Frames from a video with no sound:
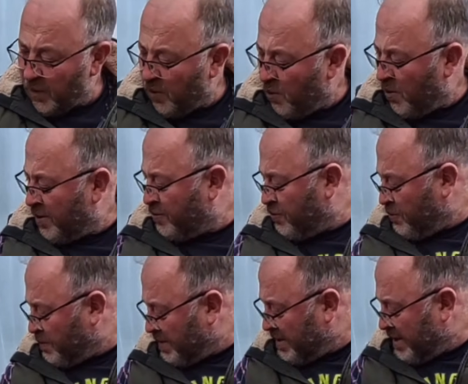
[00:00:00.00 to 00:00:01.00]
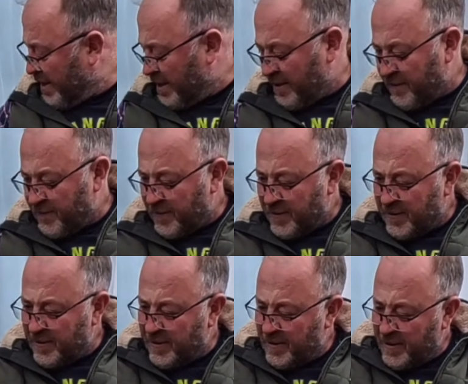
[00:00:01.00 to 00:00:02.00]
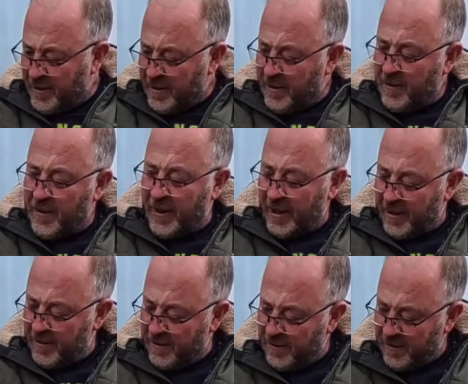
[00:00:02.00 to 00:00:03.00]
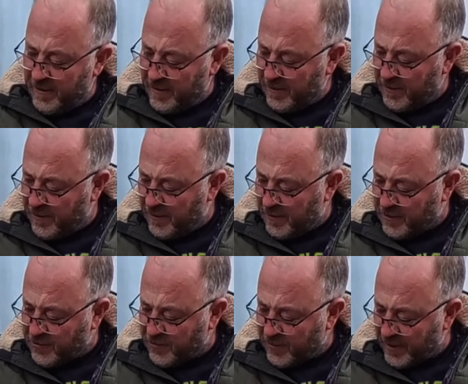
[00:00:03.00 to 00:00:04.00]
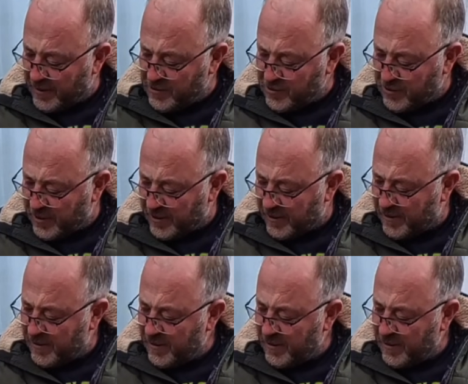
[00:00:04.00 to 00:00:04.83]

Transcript: Or I do believe that the Trangia